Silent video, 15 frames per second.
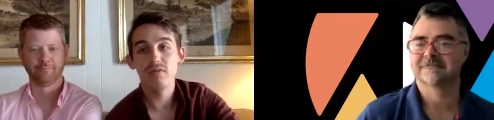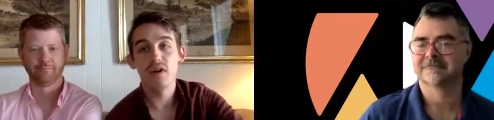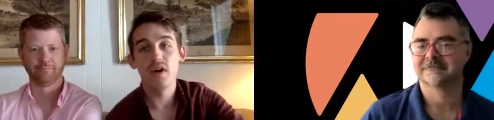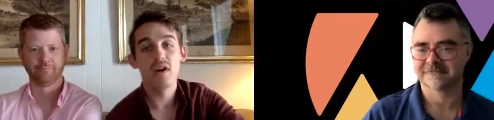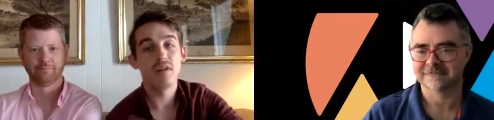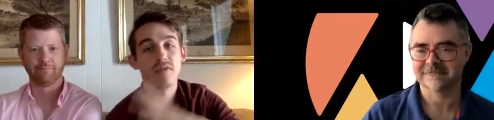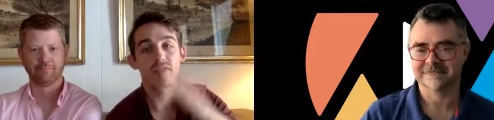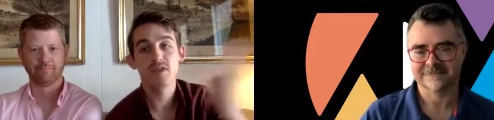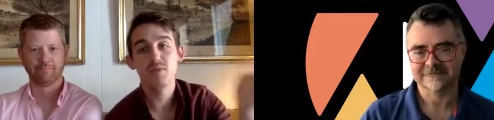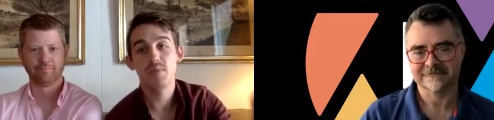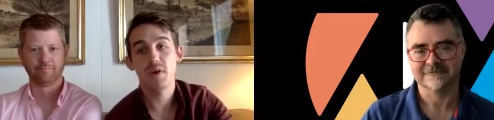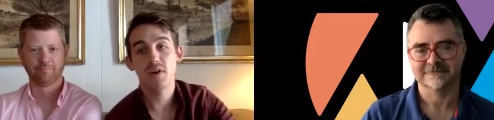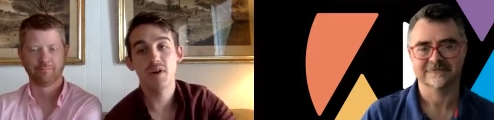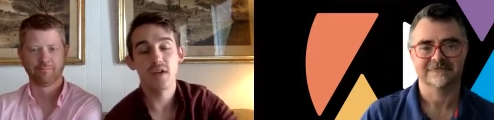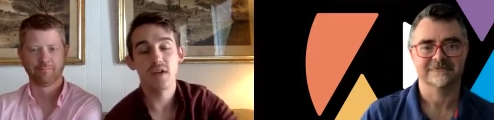Speaker 1: of
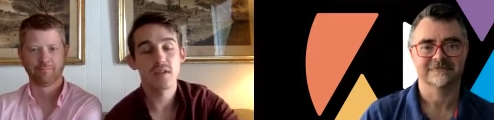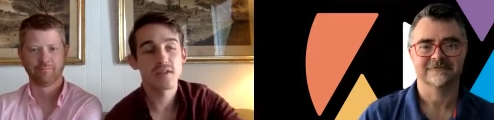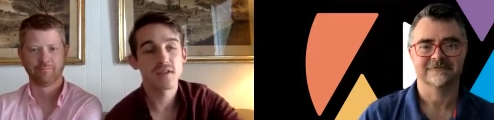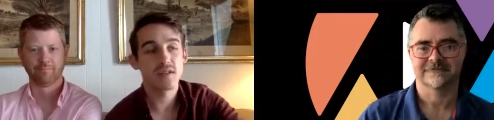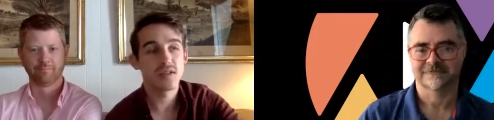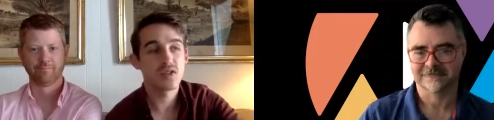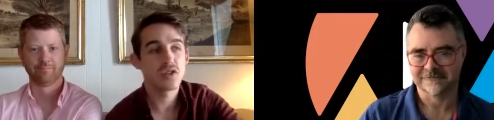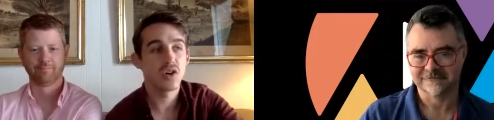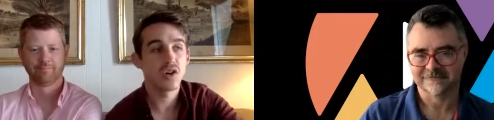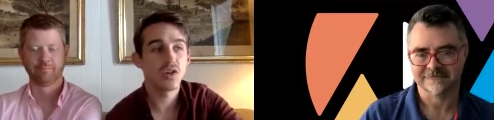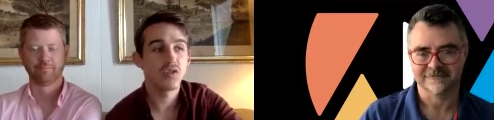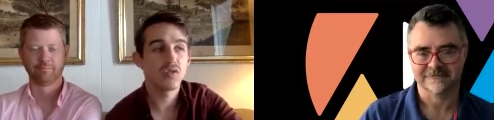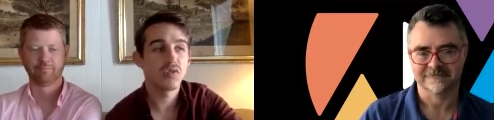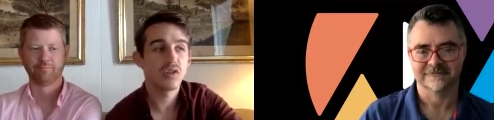experience. And so,